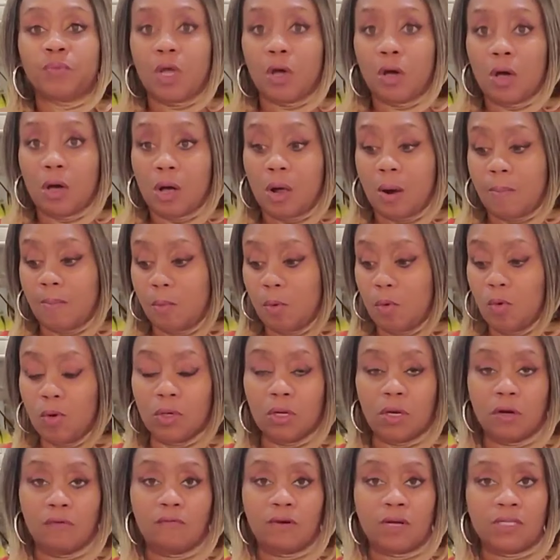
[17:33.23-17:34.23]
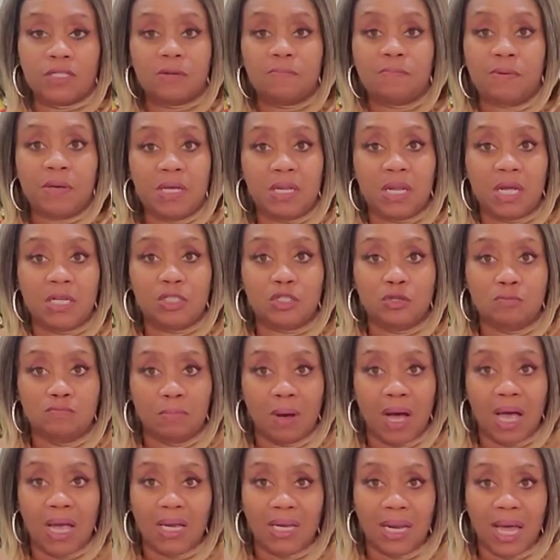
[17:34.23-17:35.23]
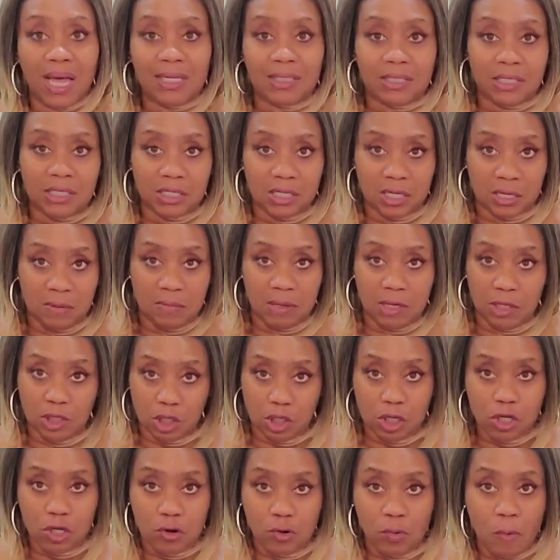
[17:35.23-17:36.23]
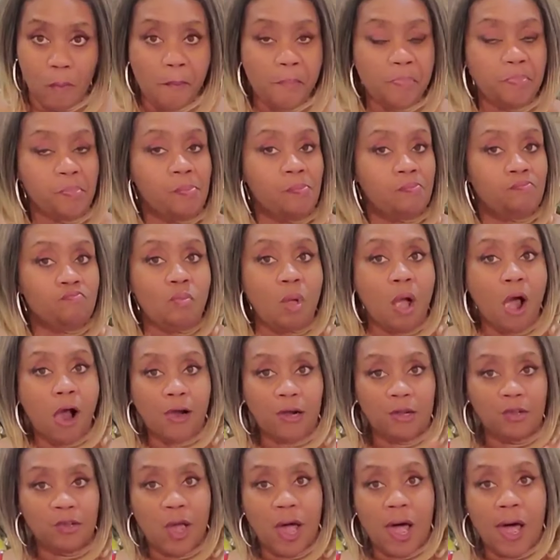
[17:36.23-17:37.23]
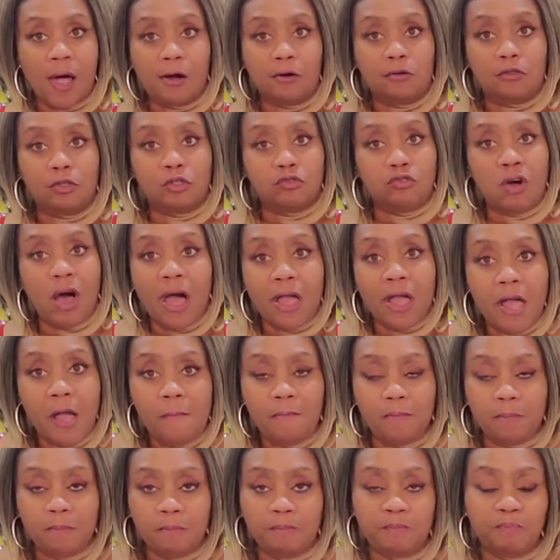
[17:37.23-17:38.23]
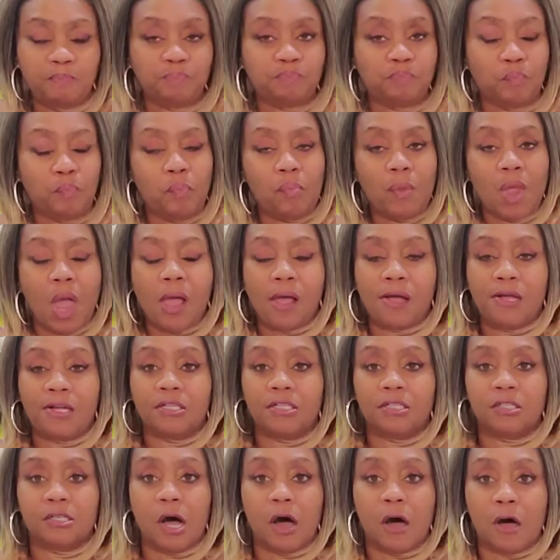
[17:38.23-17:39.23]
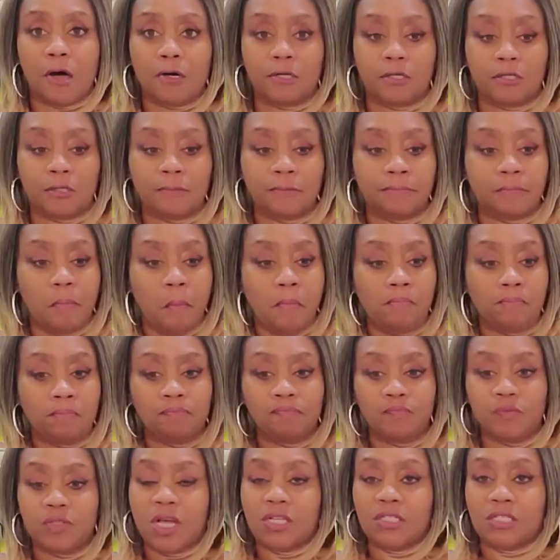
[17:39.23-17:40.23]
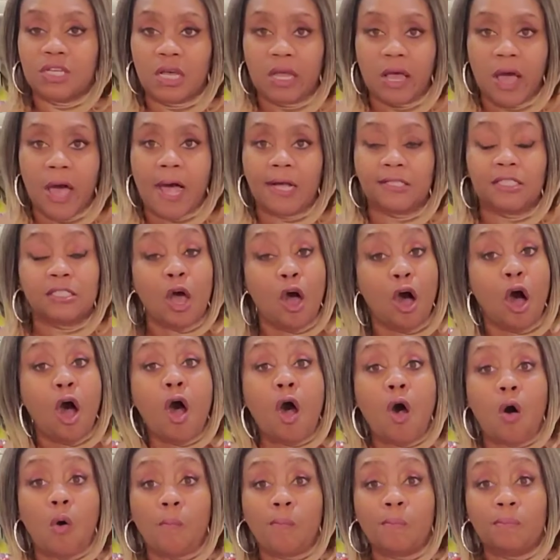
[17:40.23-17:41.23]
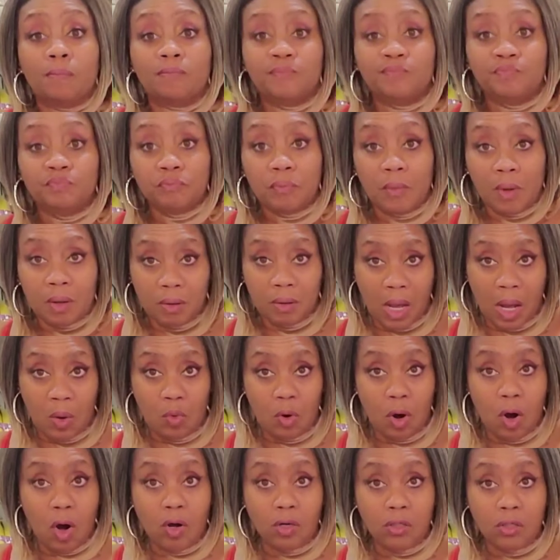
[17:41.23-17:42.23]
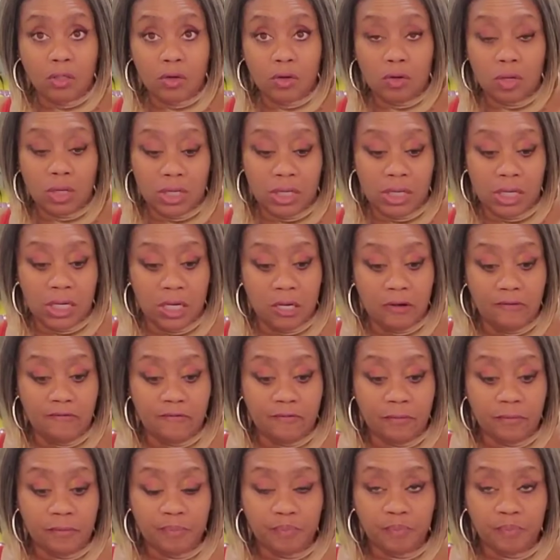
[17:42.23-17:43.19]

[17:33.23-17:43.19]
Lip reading: on a recipe that you might like to see me do. And I'll try it. And that's it, guys. Oh, I will also leave